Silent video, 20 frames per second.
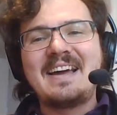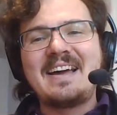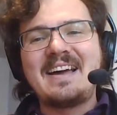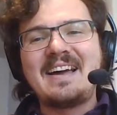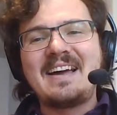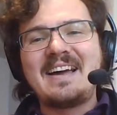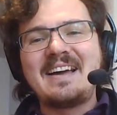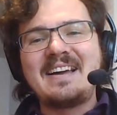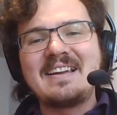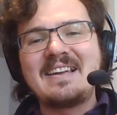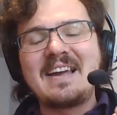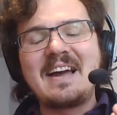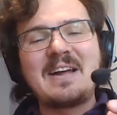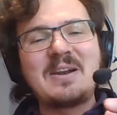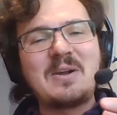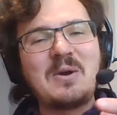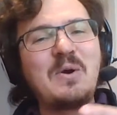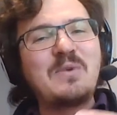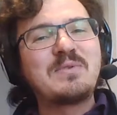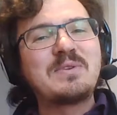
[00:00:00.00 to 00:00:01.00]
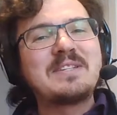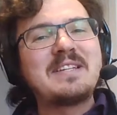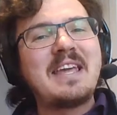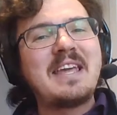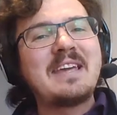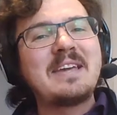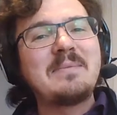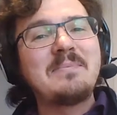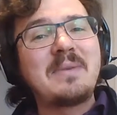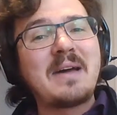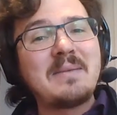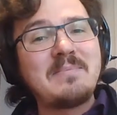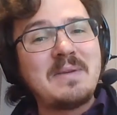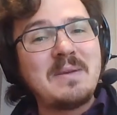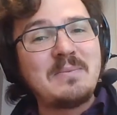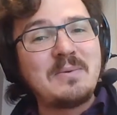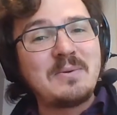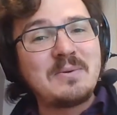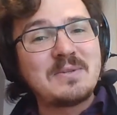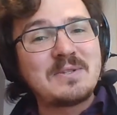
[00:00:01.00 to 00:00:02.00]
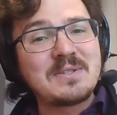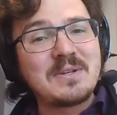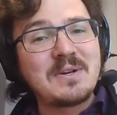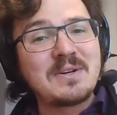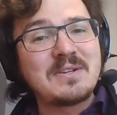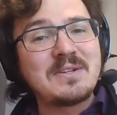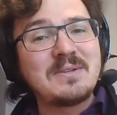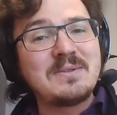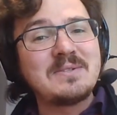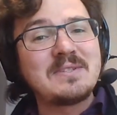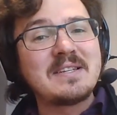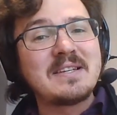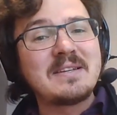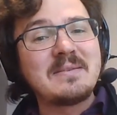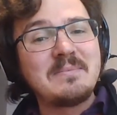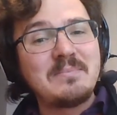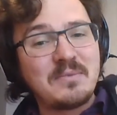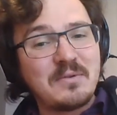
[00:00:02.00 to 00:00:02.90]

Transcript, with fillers: uh, got overtaken by people who started using